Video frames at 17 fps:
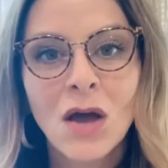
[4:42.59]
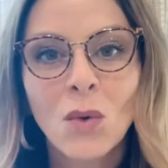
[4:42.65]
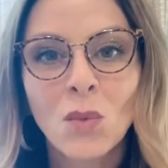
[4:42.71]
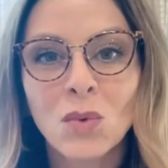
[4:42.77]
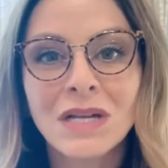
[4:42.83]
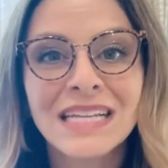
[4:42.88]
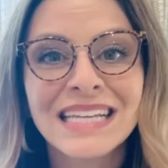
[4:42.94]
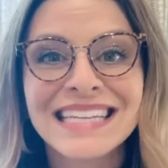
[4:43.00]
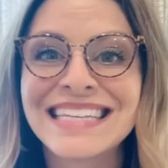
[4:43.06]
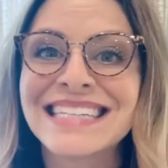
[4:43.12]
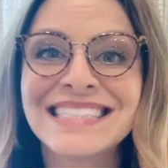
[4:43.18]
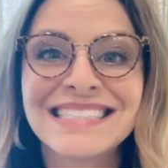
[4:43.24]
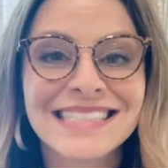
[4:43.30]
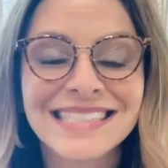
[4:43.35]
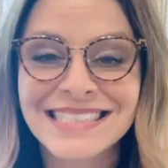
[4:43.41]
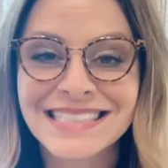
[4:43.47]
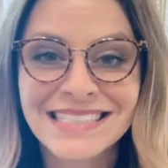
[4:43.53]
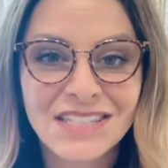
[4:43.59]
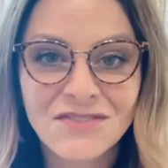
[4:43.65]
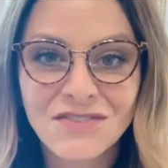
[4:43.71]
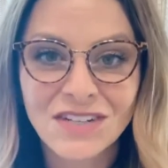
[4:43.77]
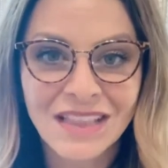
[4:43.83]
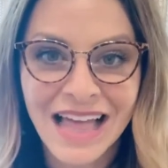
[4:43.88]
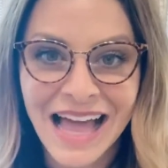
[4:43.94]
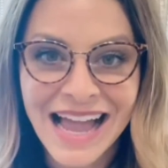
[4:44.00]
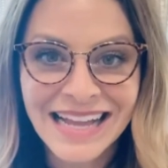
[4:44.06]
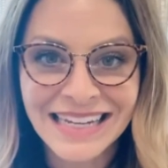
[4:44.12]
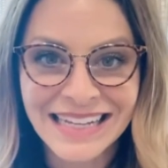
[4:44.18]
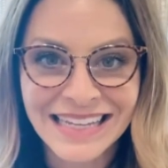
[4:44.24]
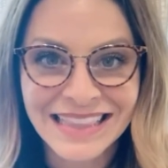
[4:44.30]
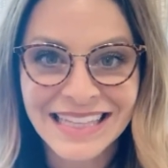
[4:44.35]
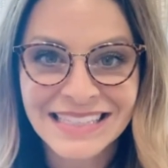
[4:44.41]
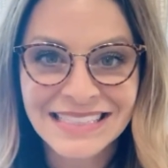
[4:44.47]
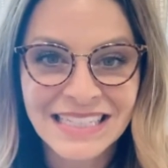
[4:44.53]
What is the silver
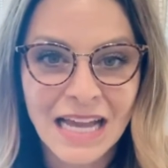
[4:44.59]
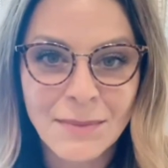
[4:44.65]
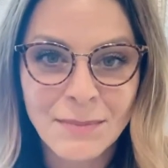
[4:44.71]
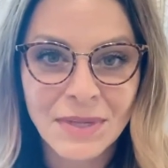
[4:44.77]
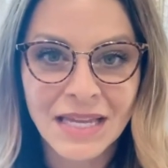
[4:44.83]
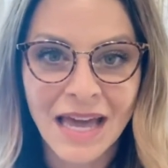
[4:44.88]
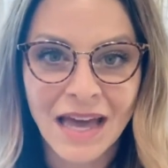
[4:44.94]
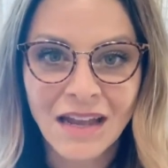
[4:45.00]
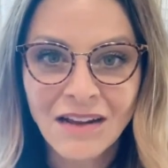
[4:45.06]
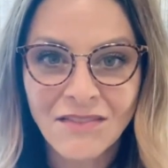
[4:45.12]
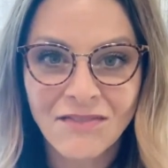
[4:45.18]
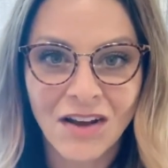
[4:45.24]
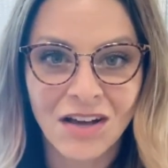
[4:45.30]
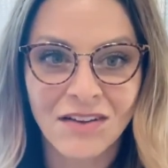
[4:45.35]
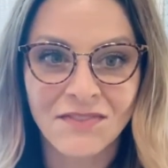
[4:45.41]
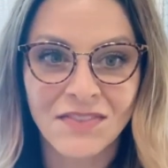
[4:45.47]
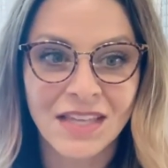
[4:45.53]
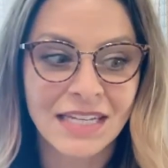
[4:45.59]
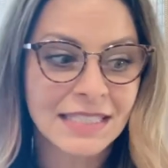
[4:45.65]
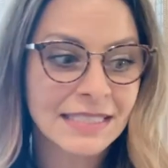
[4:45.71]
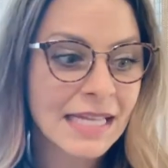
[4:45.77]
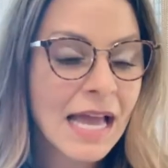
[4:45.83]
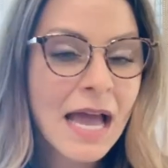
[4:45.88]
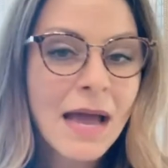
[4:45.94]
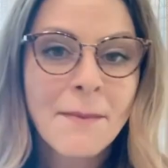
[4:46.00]
lining that's coming out of all of this?